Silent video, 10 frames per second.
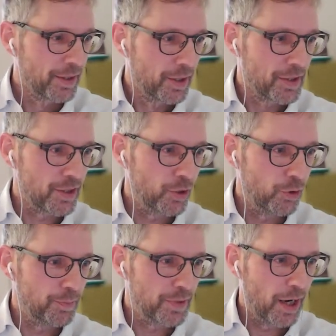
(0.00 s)

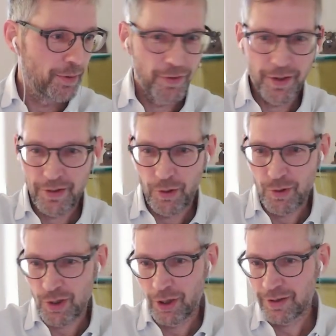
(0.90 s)
So yeah, there's
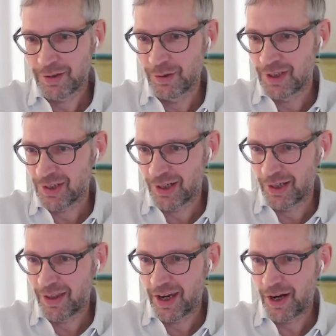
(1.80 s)
a lot to
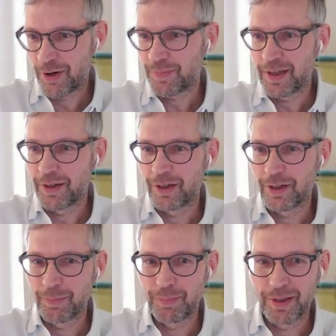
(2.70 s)
decide there,
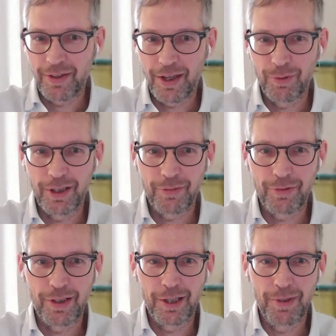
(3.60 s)
but that will
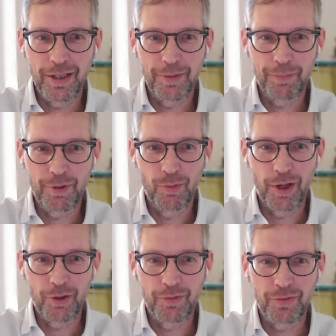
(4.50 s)
definitely be
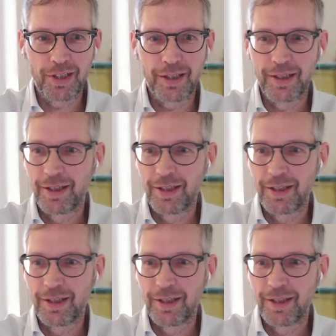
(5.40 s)
one of the